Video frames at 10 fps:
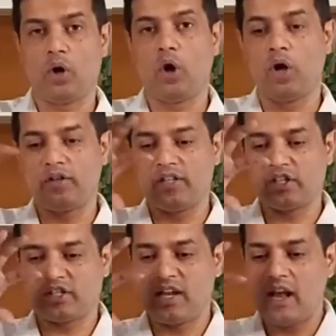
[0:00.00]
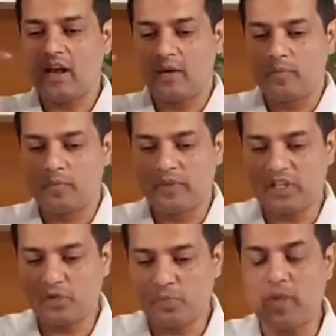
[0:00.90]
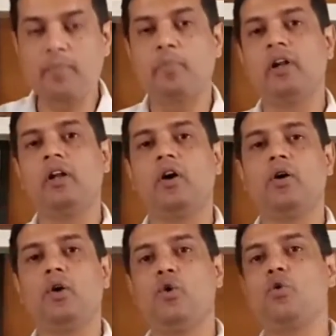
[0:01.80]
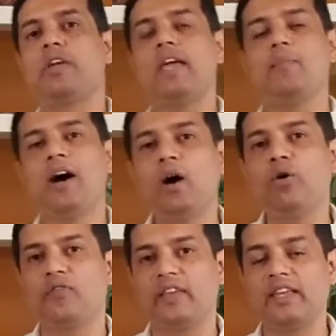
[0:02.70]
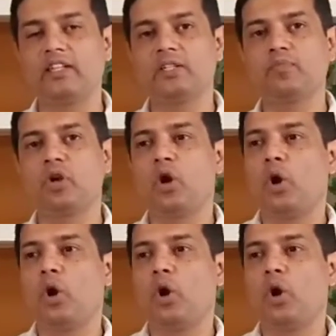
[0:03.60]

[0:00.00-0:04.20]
or these people who came out of Egypt,